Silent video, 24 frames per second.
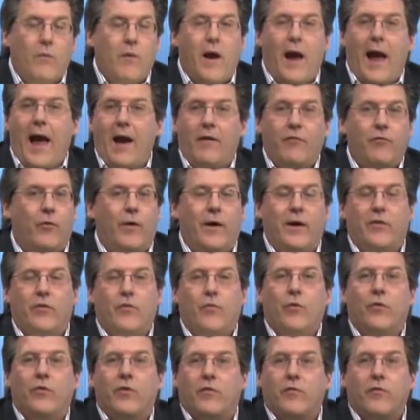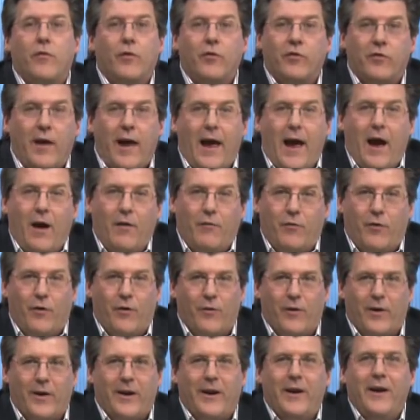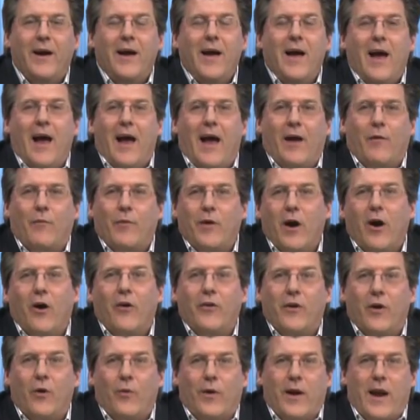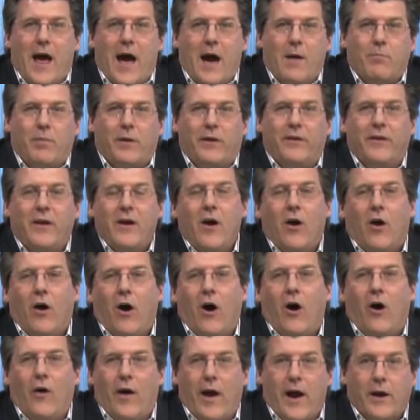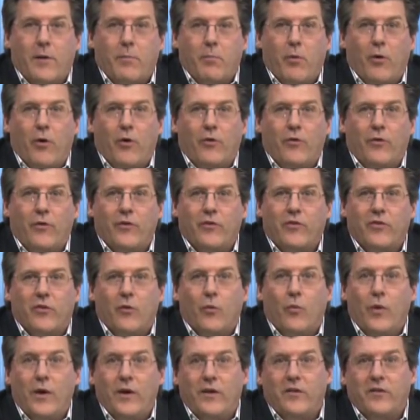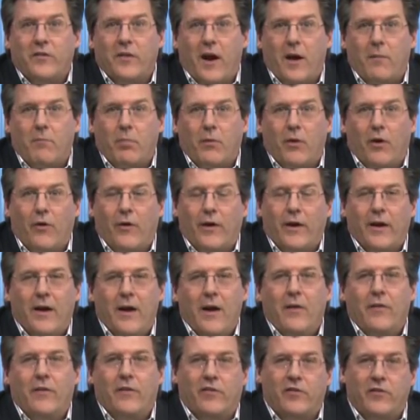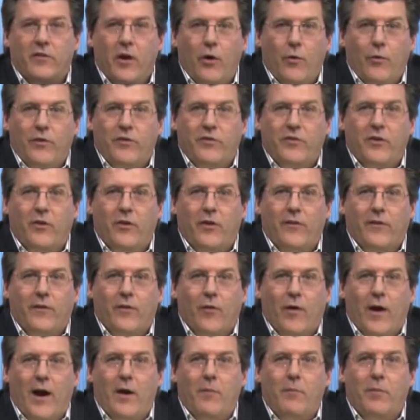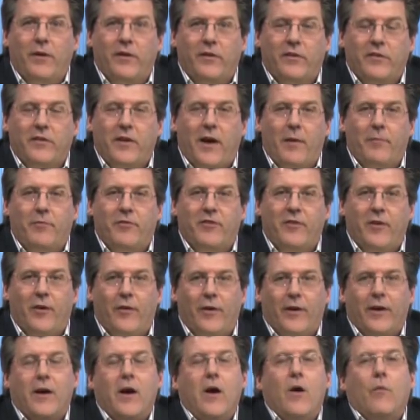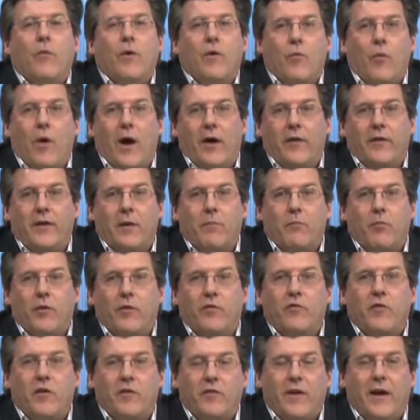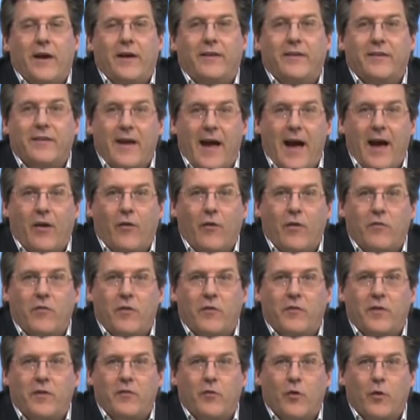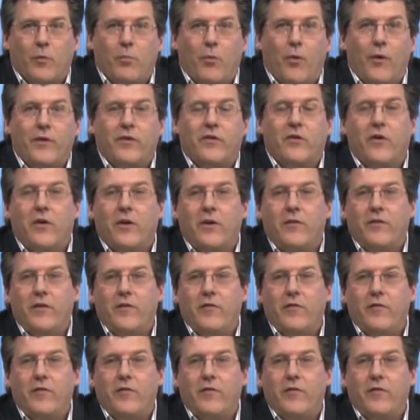halfway through the first half already. And we all know what happened. All heck broke loose. The wind stopped blowing. The snow was still on the ground, but it stopped snowing. We wound up with exactly 54 points, could have